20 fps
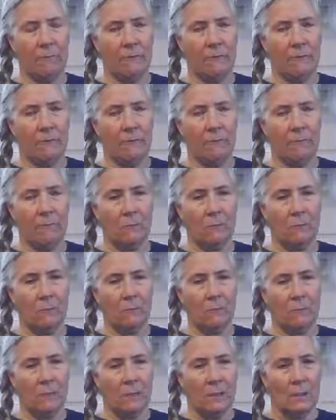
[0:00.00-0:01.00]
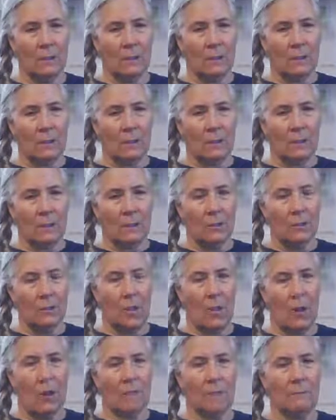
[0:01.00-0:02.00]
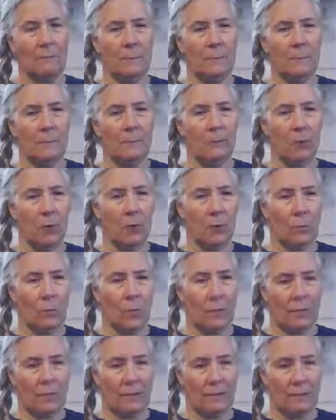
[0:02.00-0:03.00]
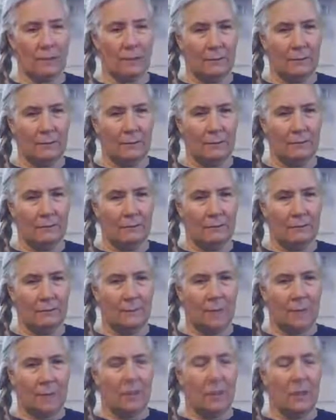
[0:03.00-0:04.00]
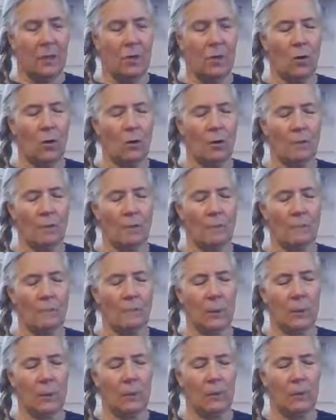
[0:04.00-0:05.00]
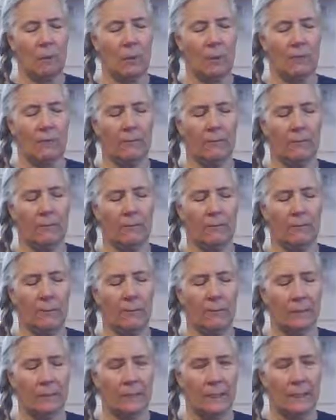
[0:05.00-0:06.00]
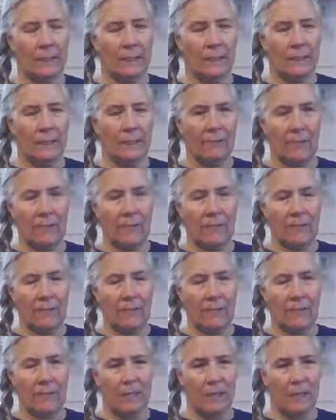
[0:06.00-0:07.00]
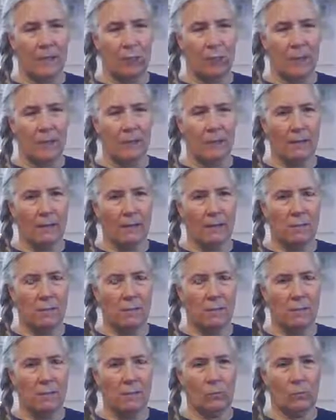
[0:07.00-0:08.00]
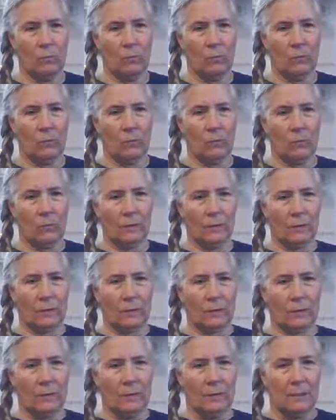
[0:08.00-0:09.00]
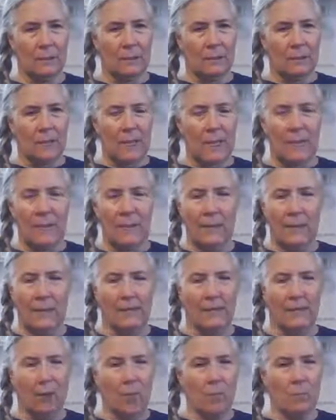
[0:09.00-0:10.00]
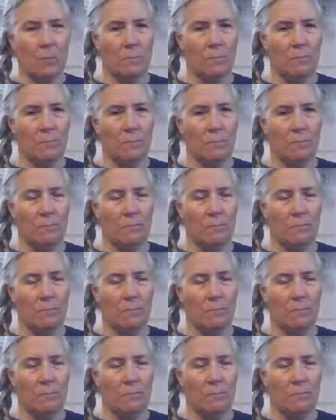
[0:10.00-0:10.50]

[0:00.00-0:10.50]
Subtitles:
me, drawing me forward. The Holy Spirit above me, giving me the strength to move. And the firm